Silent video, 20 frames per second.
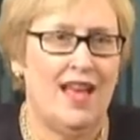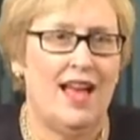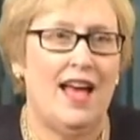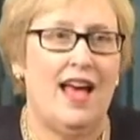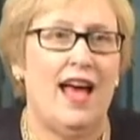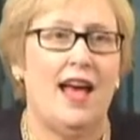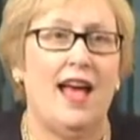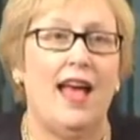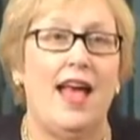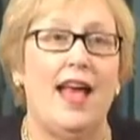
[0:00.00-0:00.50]

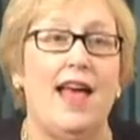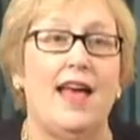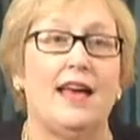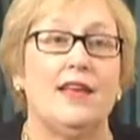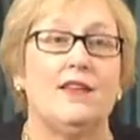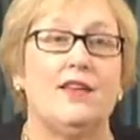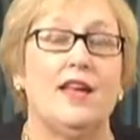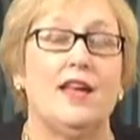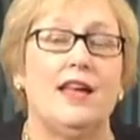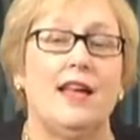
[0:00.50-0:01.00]

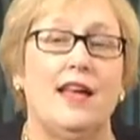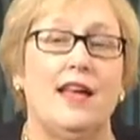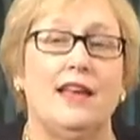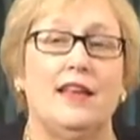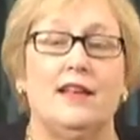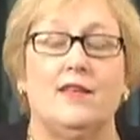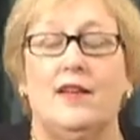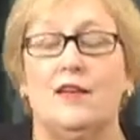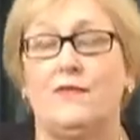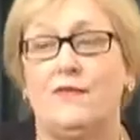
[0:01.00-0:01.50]
And
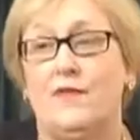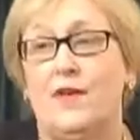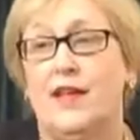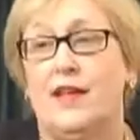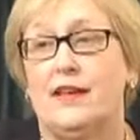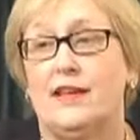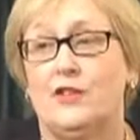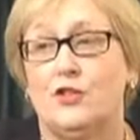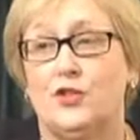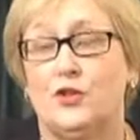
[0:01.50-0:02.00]

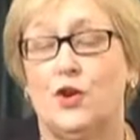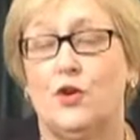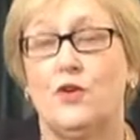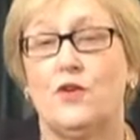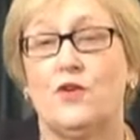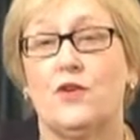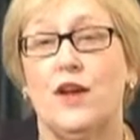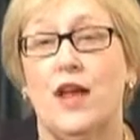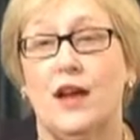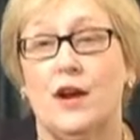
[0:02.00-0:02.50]
in
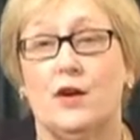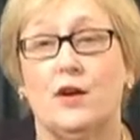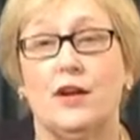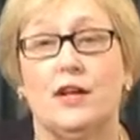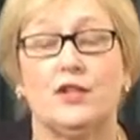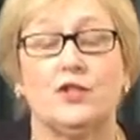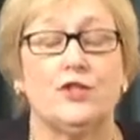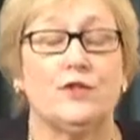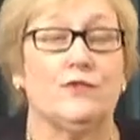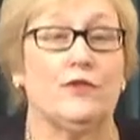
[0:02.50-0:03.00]
certain
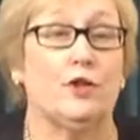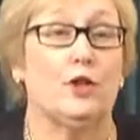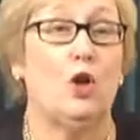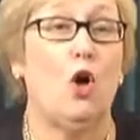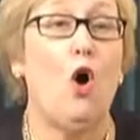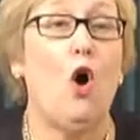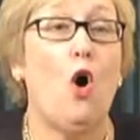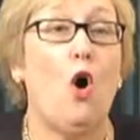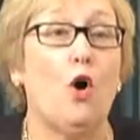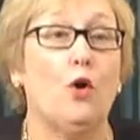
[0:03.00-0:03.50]
areas of the
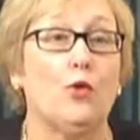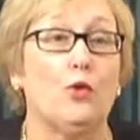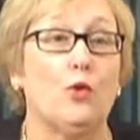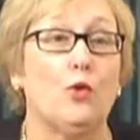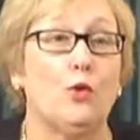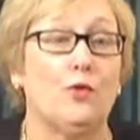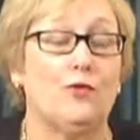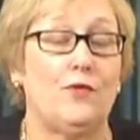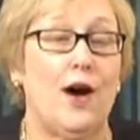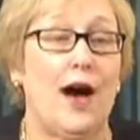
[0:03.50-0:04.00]
law,
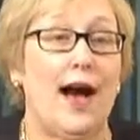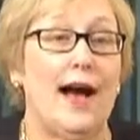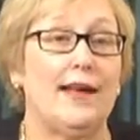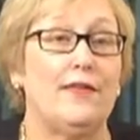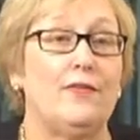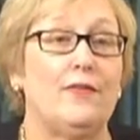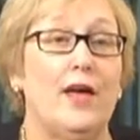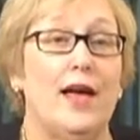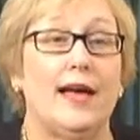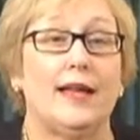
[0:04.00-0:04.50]
you'll
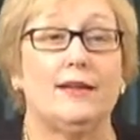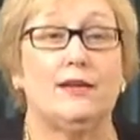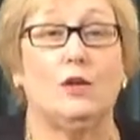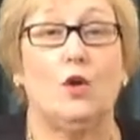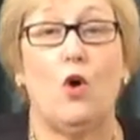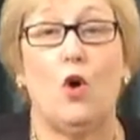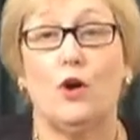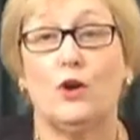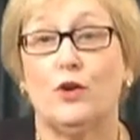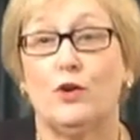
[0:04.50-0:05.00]
find that
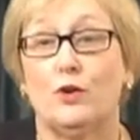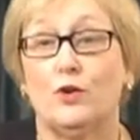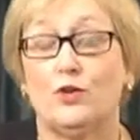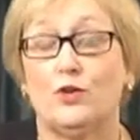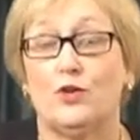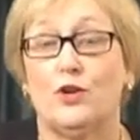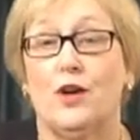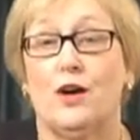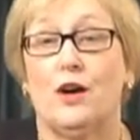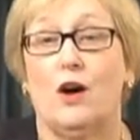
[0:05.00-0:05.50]

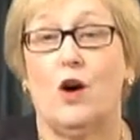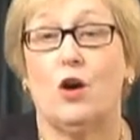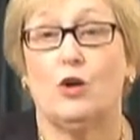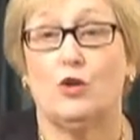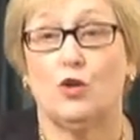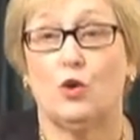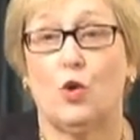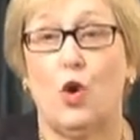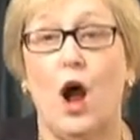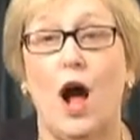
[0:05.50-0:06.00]
lawyers are
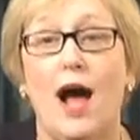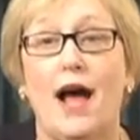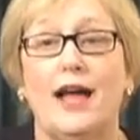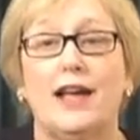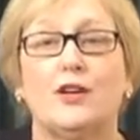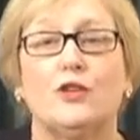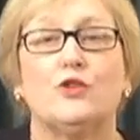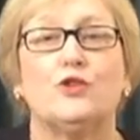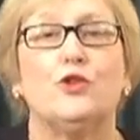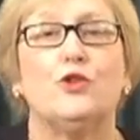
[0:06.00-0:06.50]

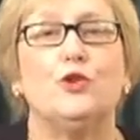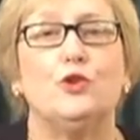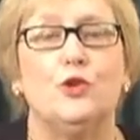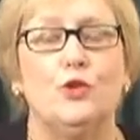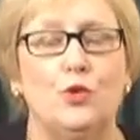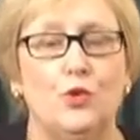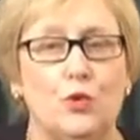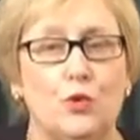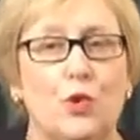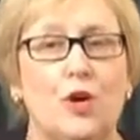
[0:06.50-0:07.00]
trying
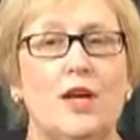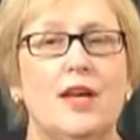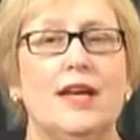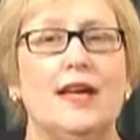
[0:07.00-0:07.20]
to